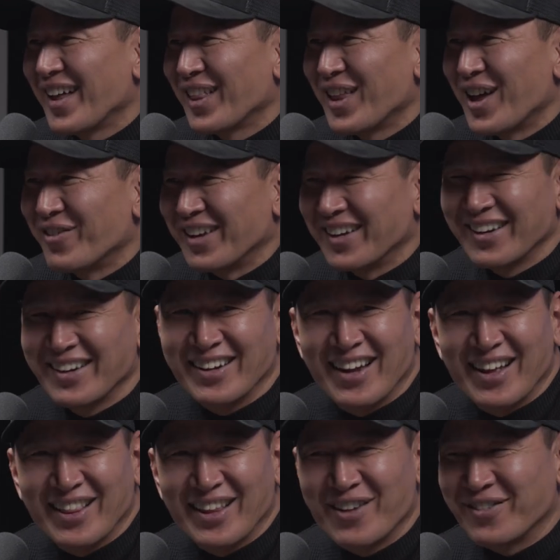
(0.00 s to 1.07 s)
I love it.
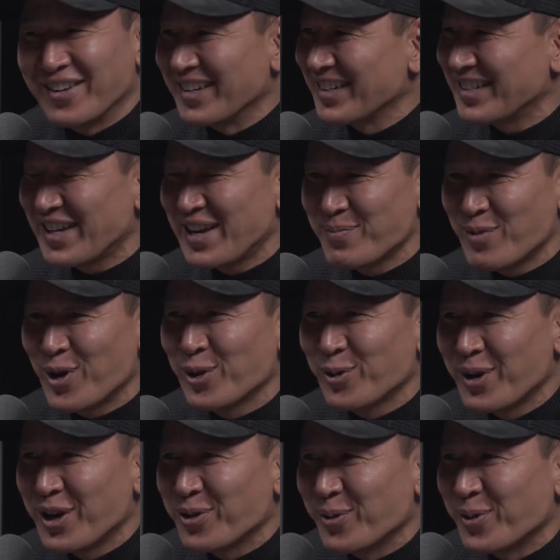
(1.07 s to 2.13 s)
I love it. Team all the
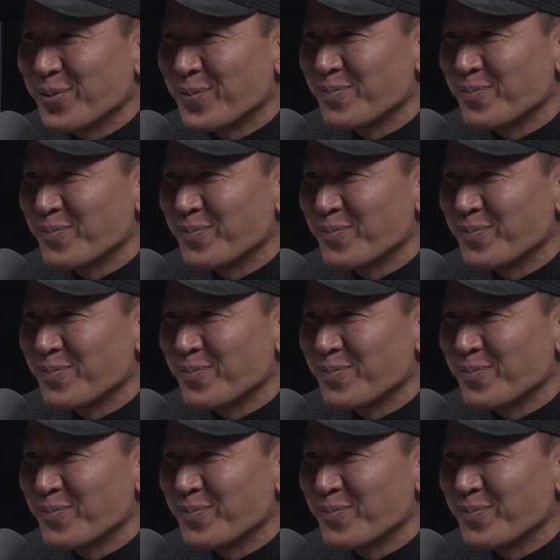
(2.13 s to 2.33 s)
way through.